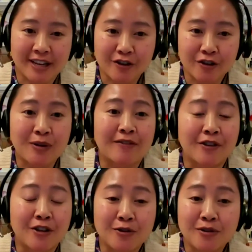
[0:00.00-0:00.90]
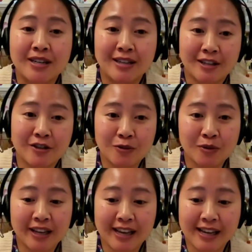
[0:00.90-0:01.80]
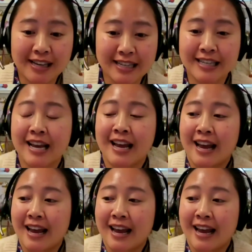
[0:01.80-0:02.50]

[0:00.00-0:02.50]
presenters who have used this toolkit